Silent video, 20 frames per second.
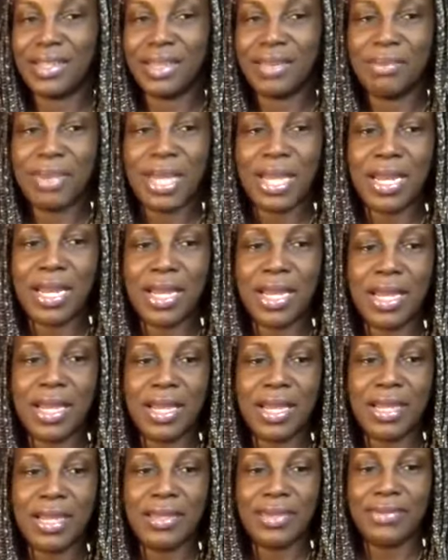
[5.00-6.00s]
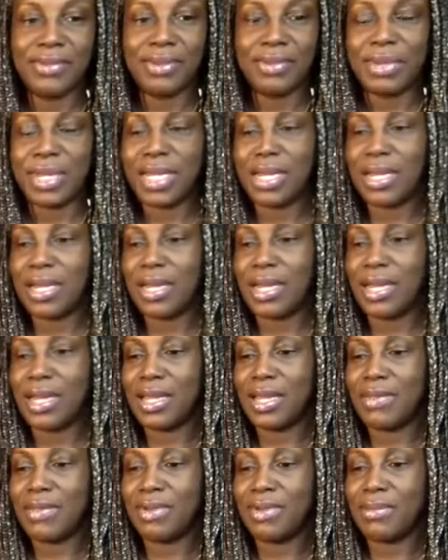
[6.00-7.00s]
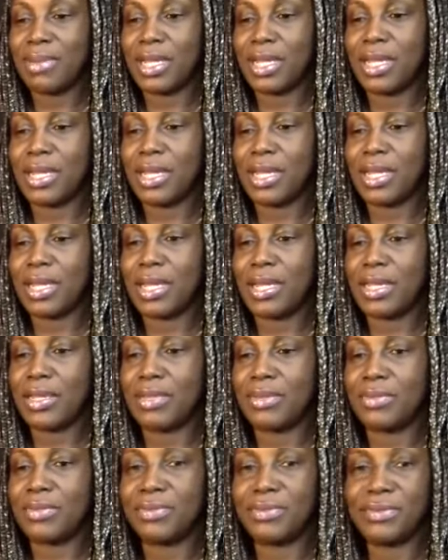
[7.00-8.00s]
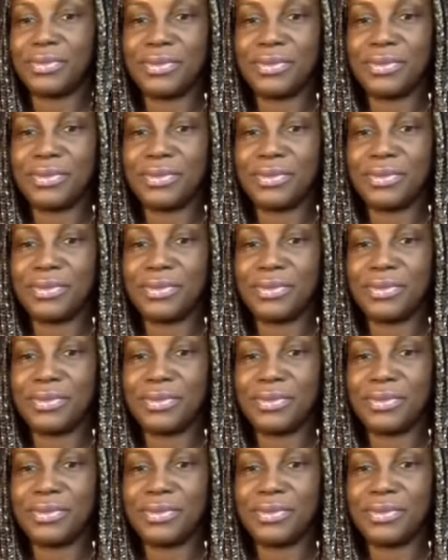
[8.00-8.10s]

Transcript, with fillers: Am I live? Am I live? Am I live?